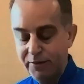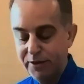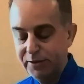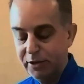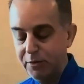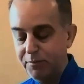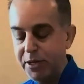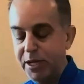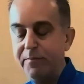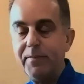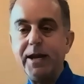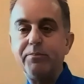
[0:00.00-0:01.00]
This could
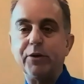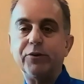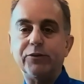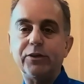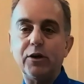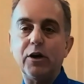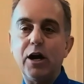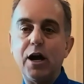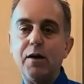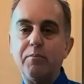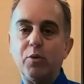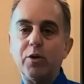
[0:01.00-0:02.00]
be maple
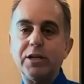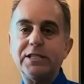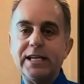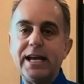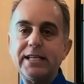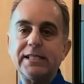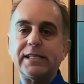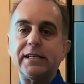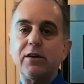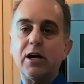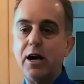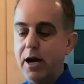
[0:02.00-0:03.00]
syrup or date
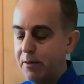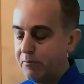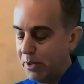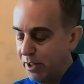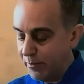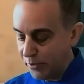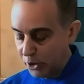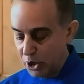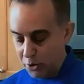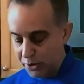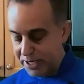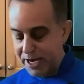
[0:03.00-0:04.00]
syrup,
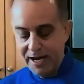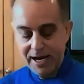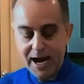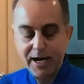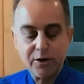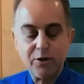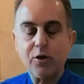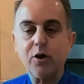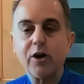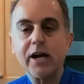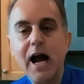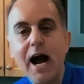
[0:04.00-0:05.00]
coconut nectar
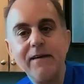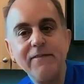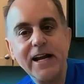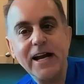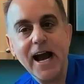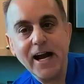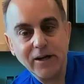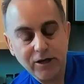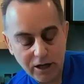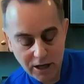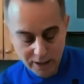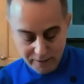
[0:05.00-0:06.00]
or agave
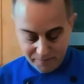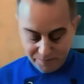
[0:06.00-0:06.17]
nectar,